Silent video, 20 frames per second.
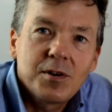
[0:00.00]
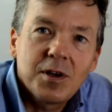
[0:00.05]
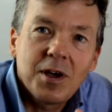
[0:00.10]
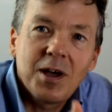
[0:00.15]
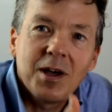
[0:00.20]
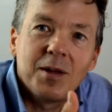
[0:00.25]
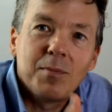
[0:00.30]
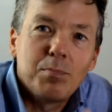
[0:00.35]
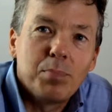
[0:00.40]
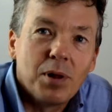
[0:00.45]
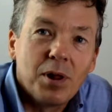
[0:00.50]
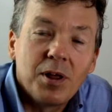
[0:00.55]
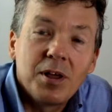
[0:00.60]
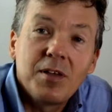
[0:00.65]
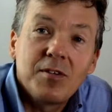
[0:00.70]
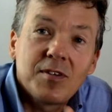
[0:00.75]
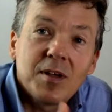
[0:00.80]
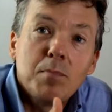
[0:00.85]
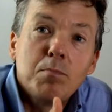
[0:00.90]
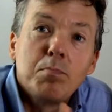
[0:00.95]
Good. Below.
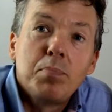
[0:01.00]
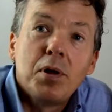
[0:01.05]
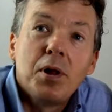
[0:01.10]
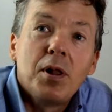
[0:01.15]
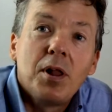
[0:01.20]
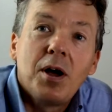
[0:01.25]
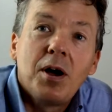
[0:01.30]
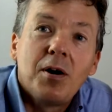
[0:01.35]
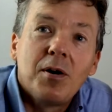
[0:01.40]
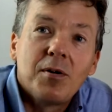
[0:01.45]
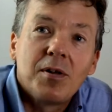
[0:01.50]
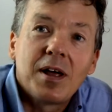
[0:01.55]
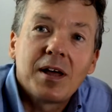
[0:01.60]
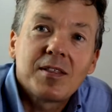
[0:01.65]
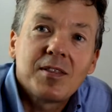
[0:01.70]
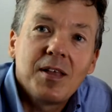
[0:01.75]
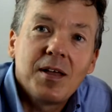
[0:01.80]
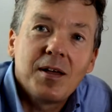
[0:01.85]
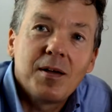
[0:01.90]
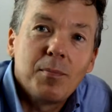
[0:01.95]
You said below,
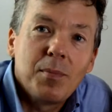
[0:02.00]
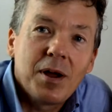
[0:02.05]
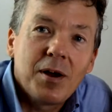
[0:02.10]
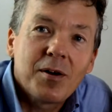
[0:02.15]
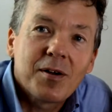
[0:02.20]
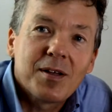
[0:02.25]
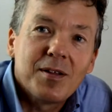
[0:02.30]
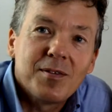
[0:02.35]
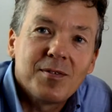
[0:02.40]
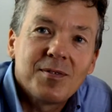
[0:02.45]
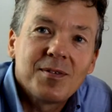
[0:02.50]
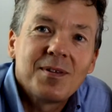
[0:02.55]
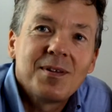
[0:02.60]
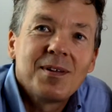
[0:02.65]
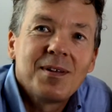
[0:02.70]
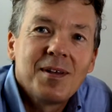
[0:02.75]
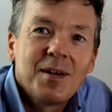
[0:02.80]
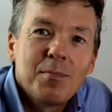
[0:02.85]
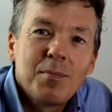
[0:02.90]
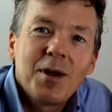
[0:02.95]
like the American
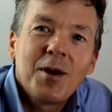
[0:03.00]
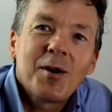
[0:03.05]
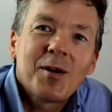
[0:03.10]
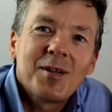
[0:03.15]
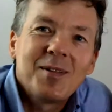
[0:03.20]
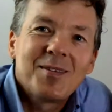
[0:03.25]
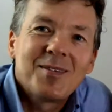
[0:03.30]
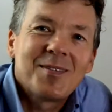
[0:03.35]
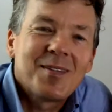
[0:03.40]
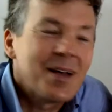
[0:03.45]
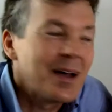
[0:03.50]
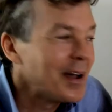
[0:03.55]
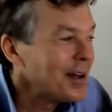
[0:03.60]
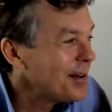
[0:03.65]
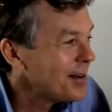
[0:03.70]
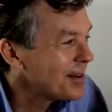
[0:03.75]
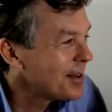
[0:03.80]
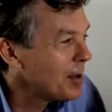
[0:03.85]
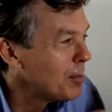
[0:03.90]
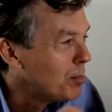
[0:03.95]

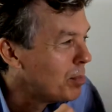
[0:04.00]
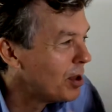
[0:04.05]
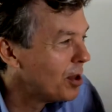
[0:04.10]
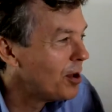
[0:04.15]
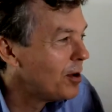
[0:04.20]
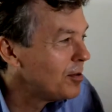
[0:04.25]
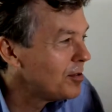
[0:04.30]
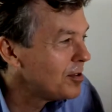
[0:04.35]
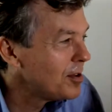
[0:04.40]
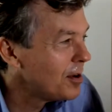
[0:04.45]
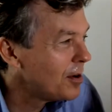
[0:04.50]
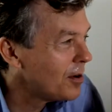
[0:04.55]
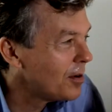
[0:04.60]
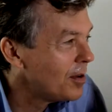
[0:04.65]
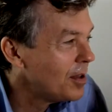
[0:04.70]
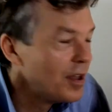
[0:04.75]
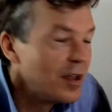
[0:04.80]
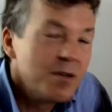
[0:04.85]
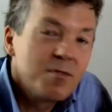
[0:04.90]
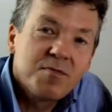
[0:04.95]
style. Okay, below
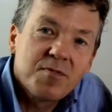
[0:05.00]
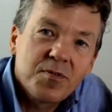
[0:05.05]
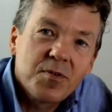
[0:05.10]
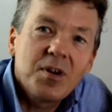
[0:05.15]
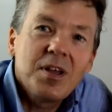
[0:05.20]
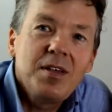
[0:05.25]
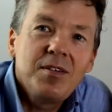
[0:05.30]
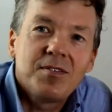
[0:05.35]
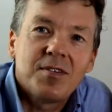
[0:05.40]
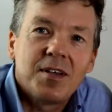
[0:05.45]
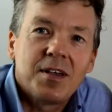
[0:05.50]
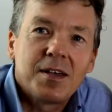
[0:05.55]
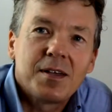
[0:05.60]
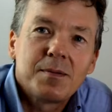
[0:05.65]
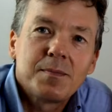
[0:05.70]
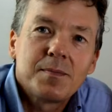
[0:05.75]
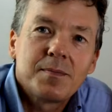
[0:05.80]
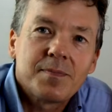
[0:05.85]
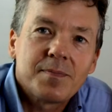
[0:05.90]
0. Freezing.